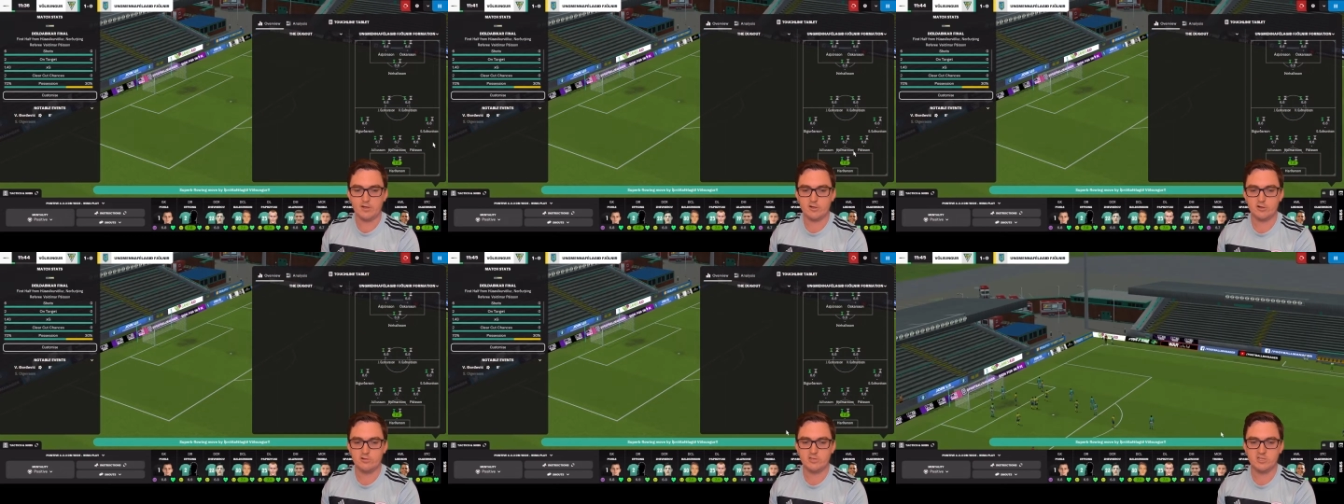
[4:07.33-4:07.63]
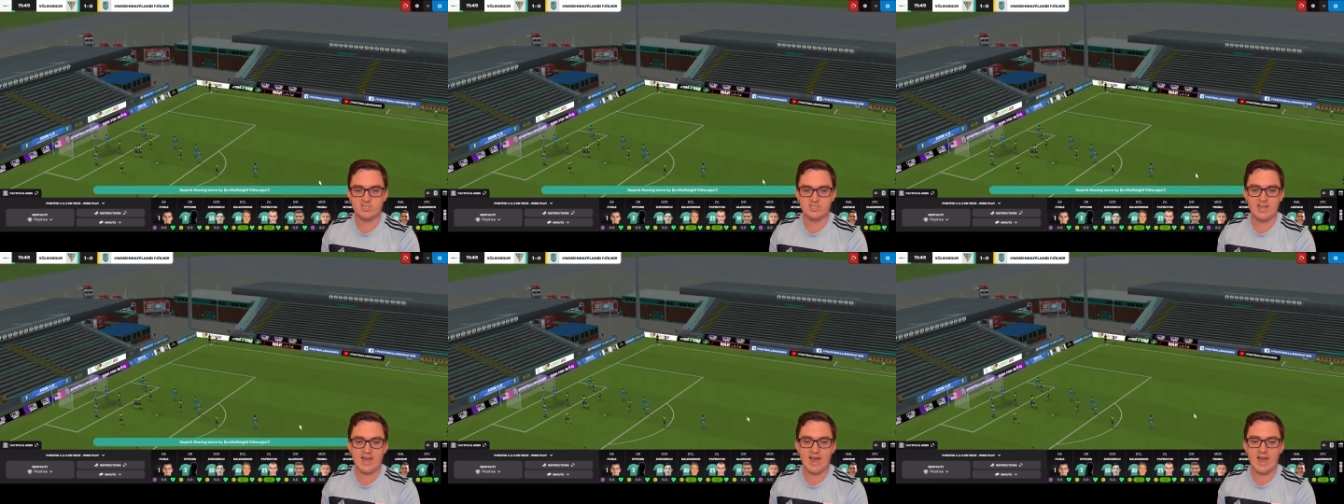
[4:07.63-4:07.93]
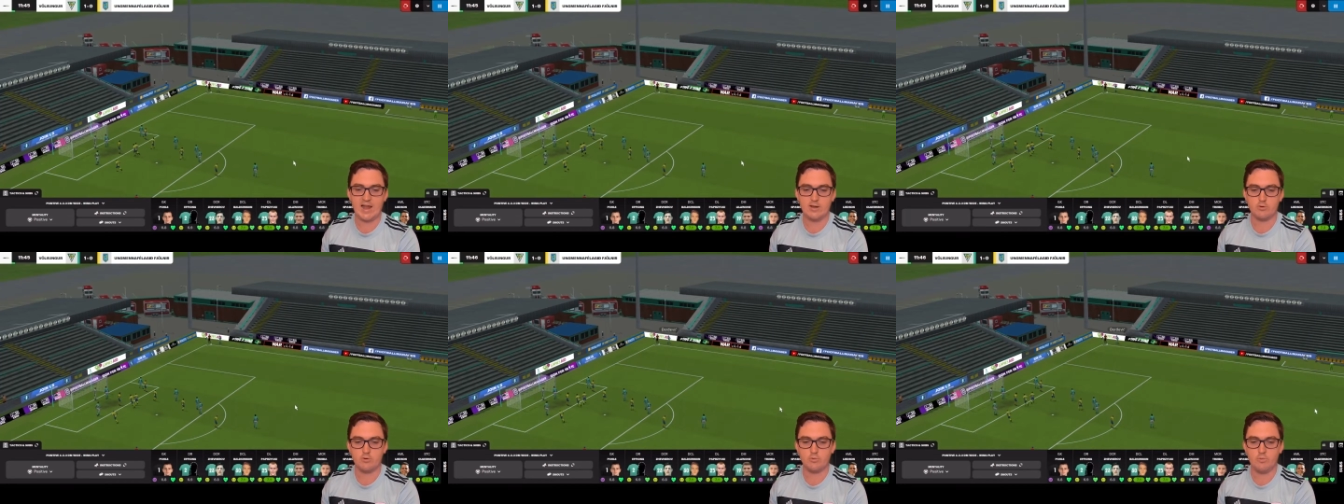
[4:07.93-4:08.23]
Good
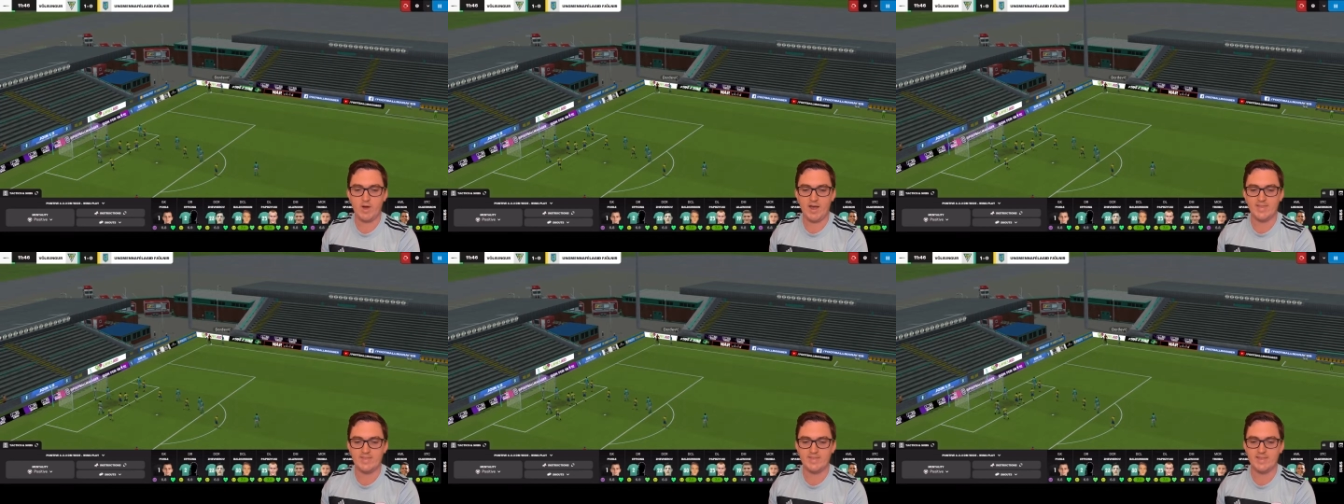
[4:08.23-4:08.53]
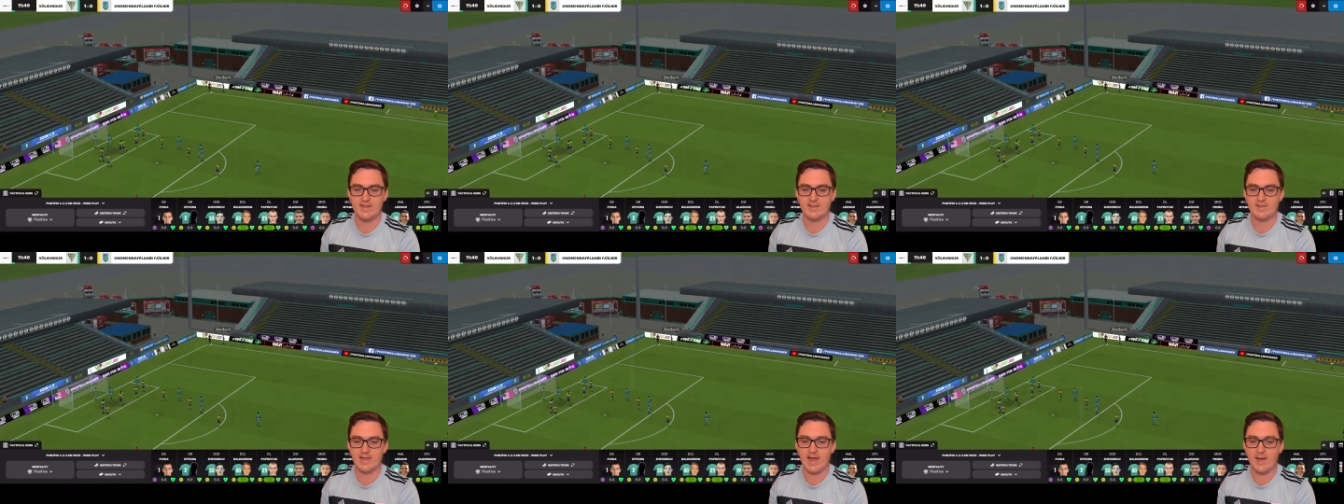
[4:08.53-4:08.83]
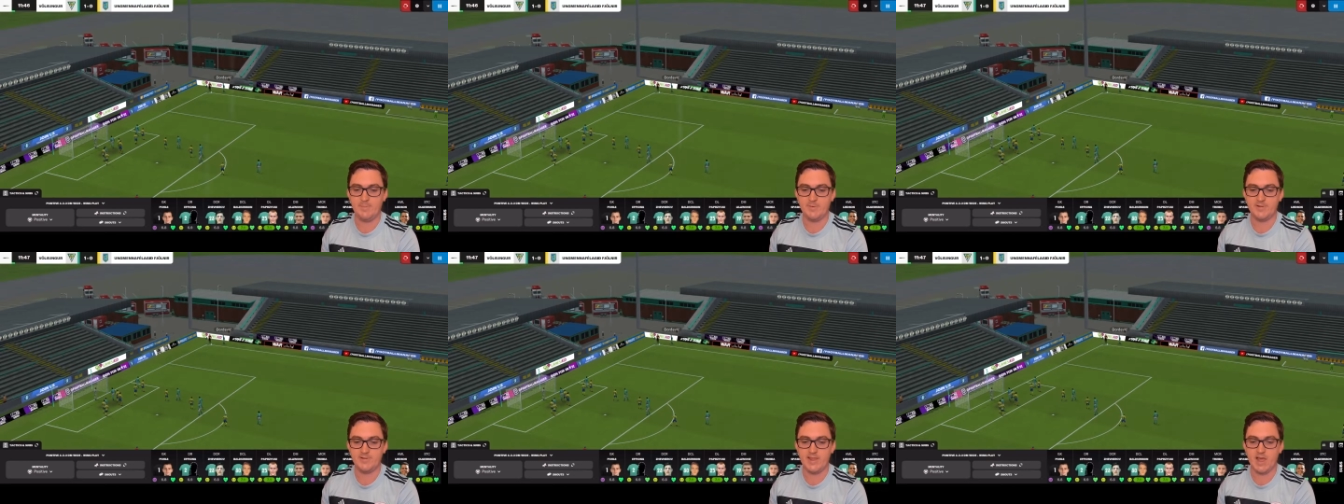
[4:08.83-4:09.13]
start, 1-0
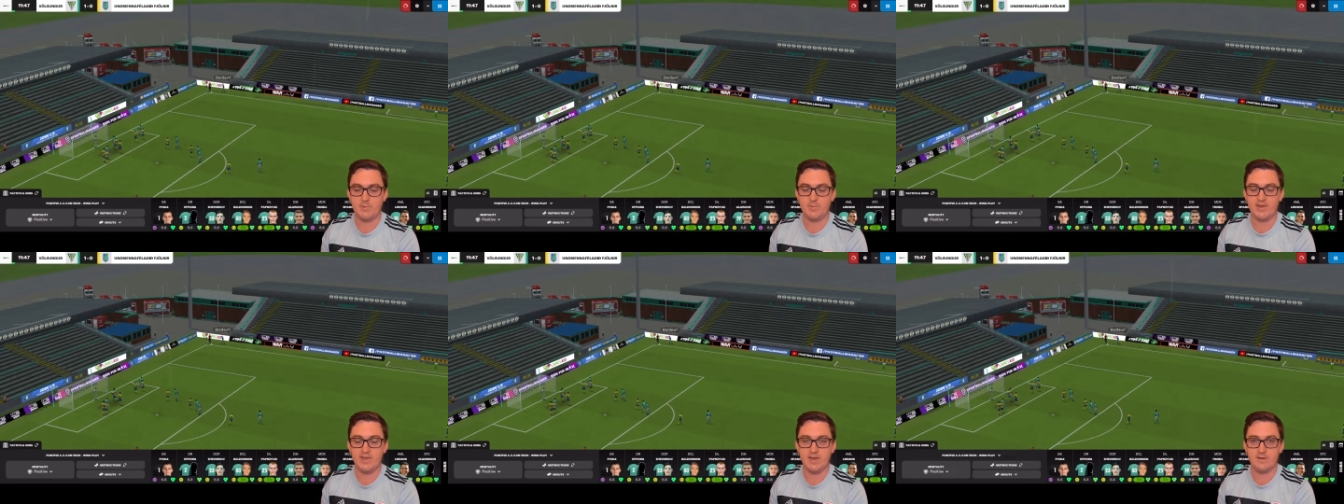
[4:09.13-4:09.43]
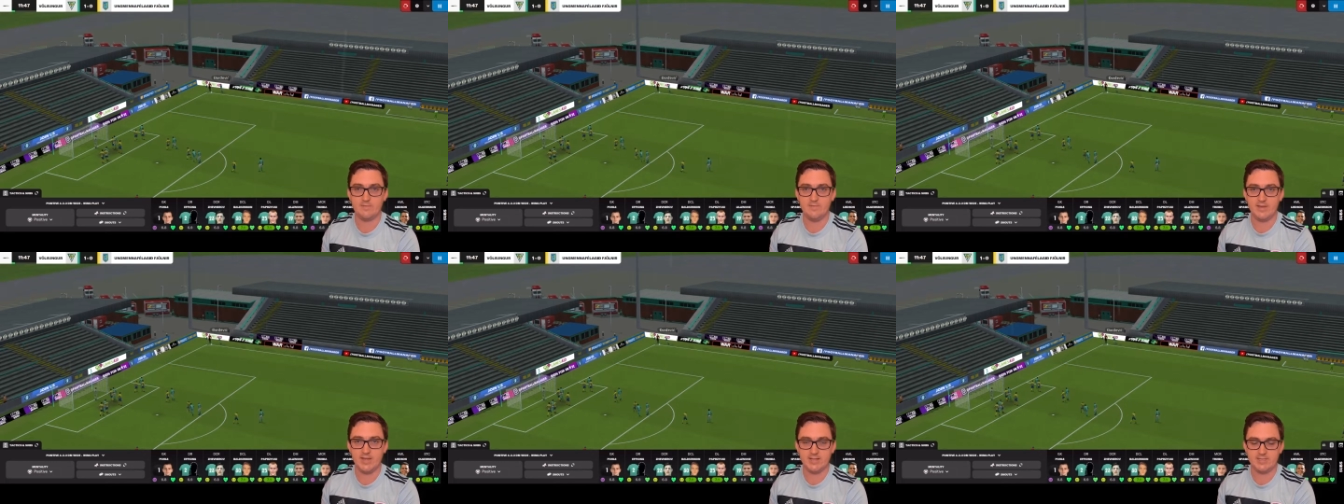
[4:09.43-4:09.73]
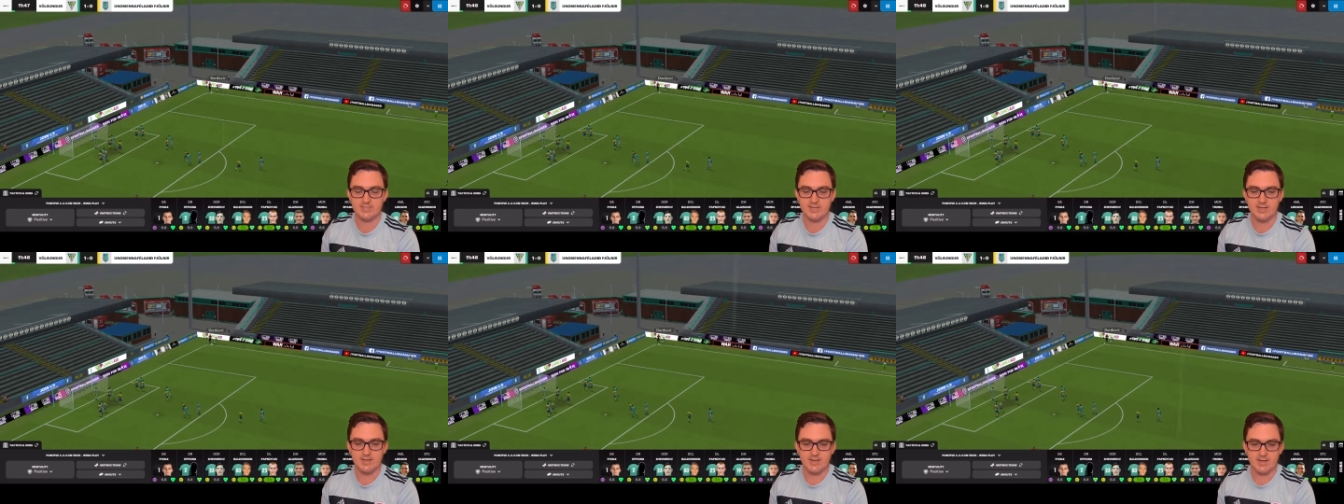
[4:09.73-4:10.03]
up. And now we have
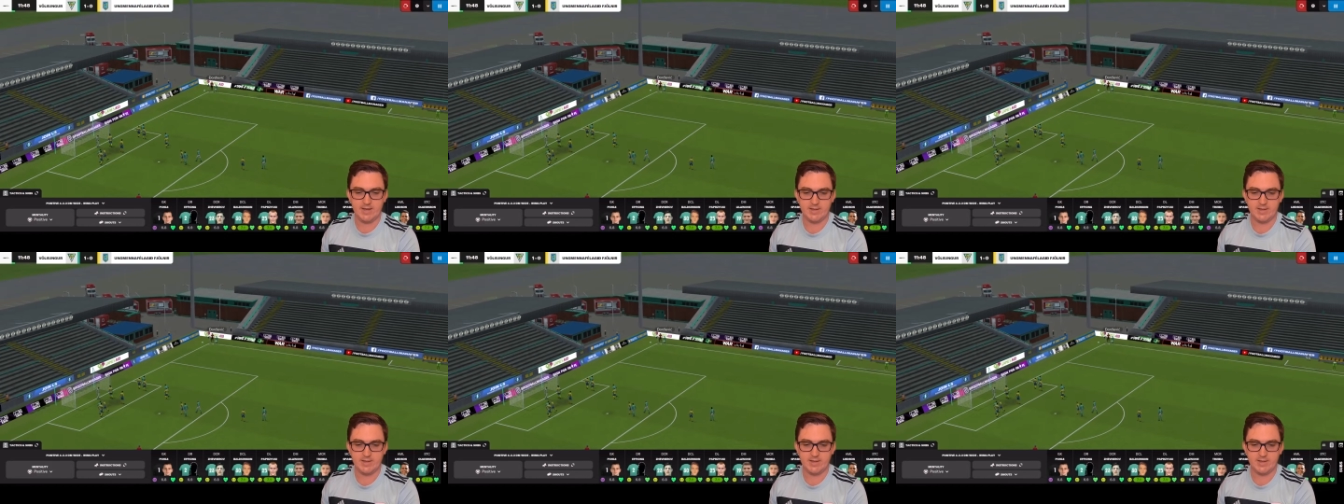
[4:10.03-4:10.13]
yet